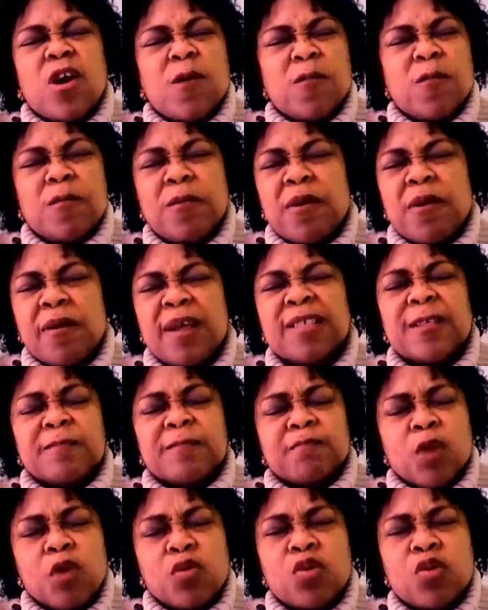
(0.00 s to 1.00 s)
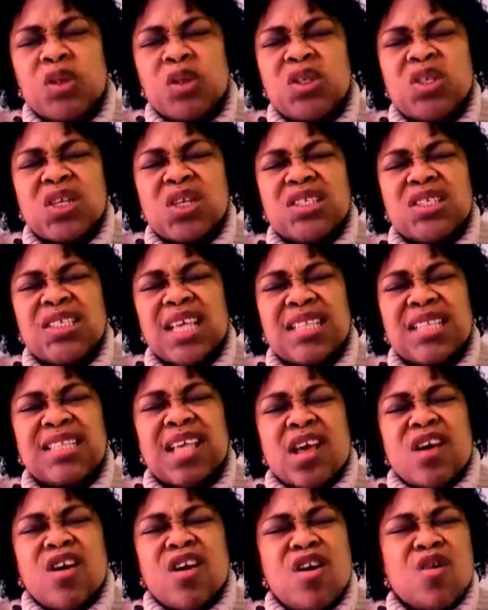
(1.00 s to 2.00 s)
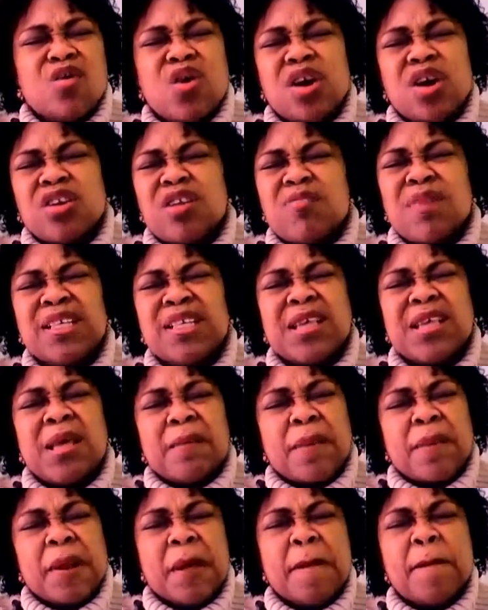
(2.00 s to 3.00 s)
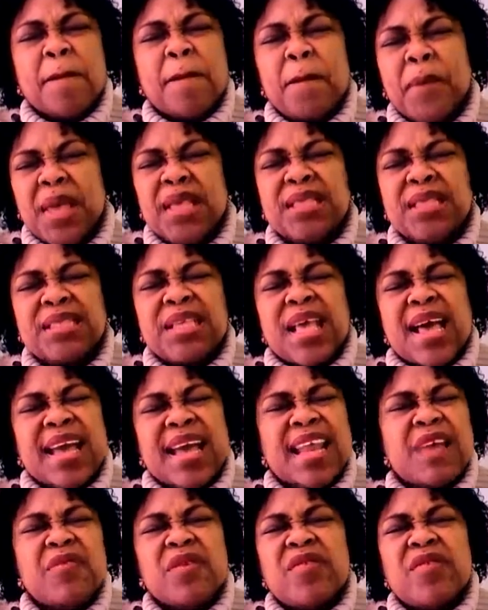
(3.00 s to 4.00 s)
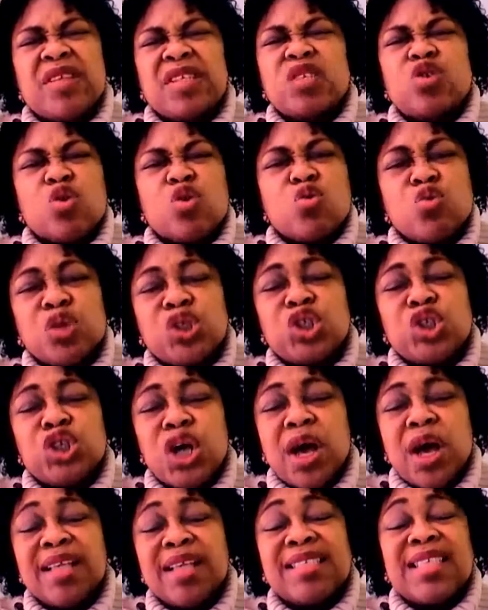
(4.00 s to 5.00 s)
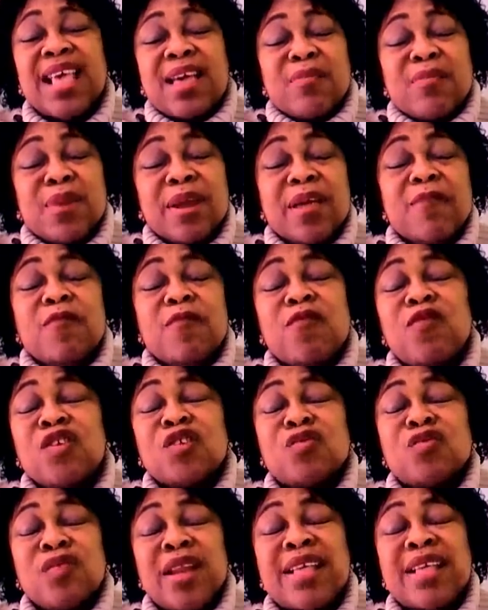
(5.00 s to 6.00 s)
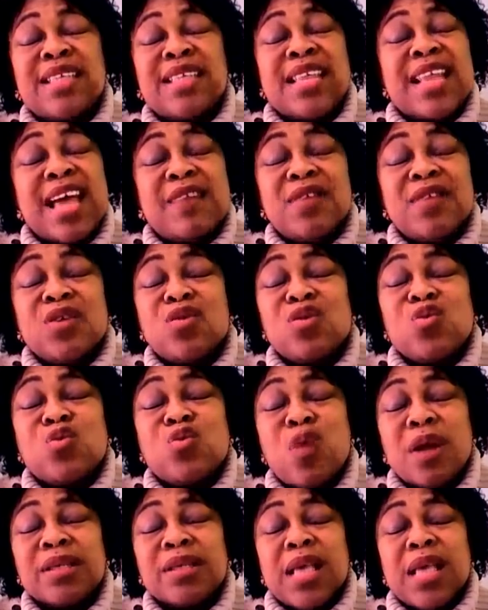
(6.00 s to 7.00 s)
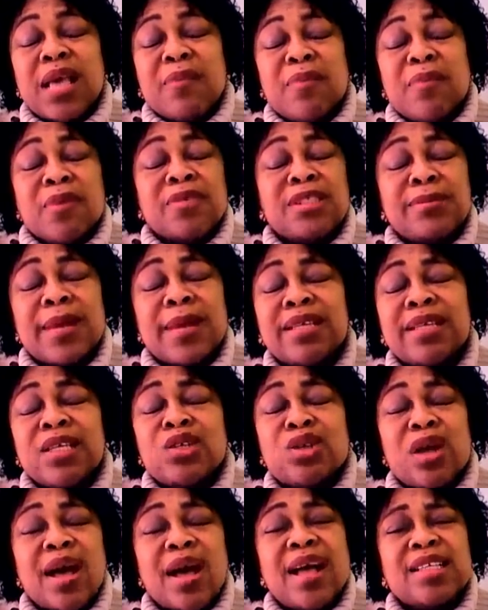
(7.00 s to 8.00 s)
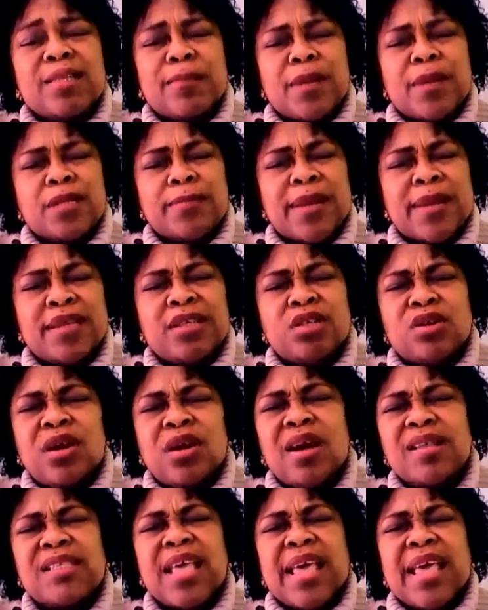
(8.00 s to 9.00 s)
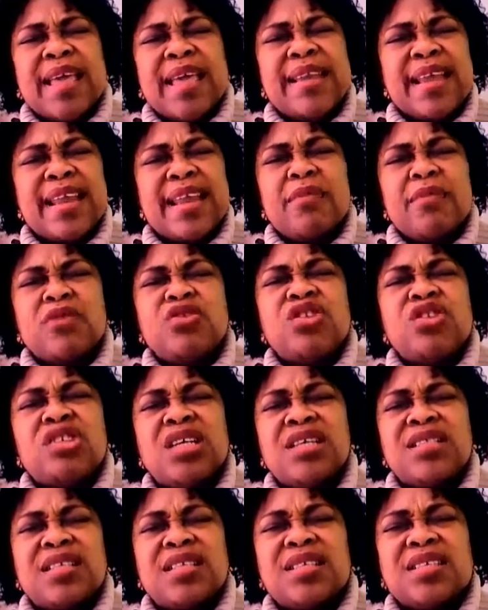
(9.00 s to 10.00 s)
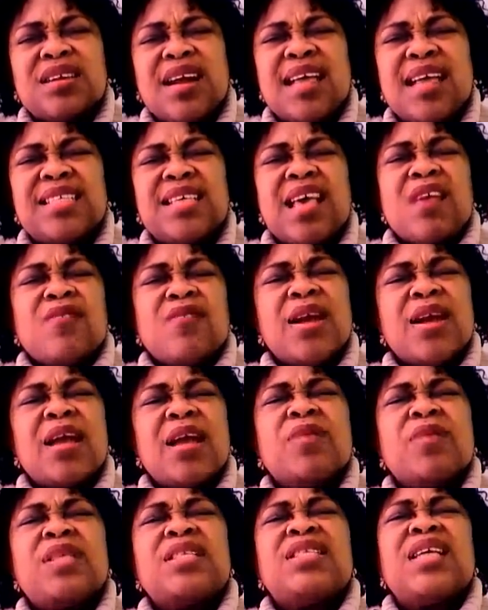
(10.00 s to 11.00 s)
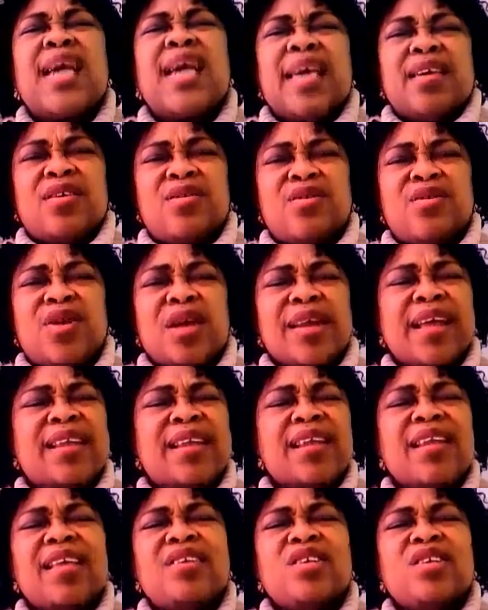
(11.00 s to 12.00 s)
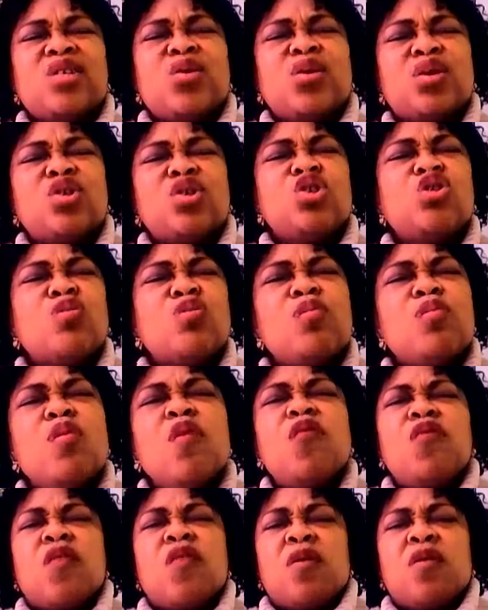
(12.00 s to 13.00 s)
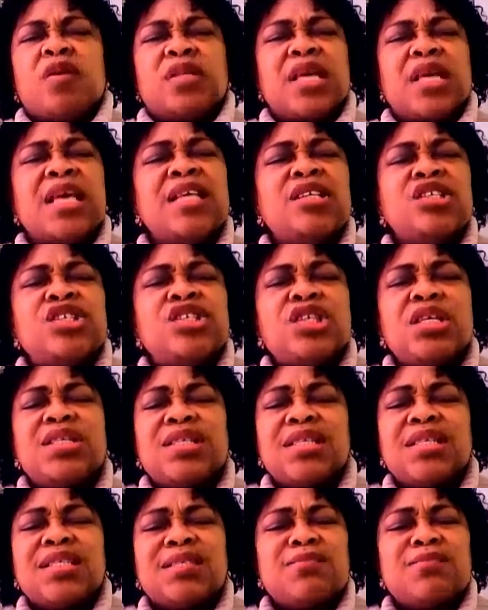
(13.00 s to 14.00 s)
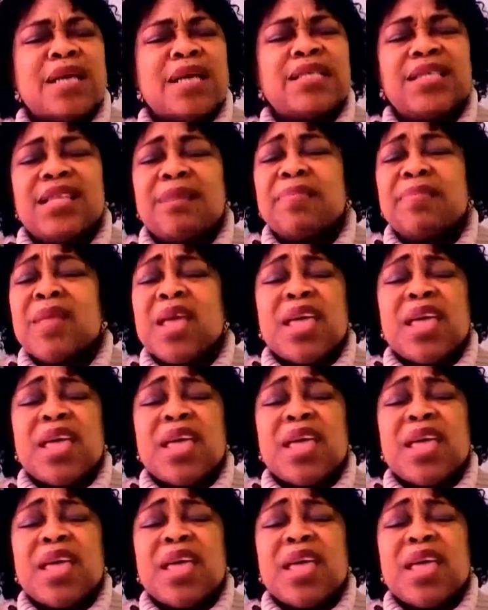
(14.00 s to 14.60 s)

of progress, of good success. Oh God Almighty, bringing peace and every reason to rejoice, bringing fruitfulness in every good works, prosperity to us, prosperity to us in the name of Lord Jesus Christ. Father, we thank you that the nations are going to move forward in Jesus' mighty name.